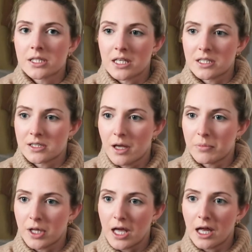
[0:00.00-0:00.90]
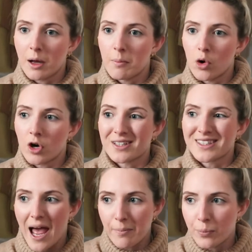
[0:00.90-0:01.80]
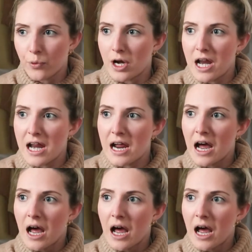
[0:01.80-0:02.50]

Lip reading: into something more contemporary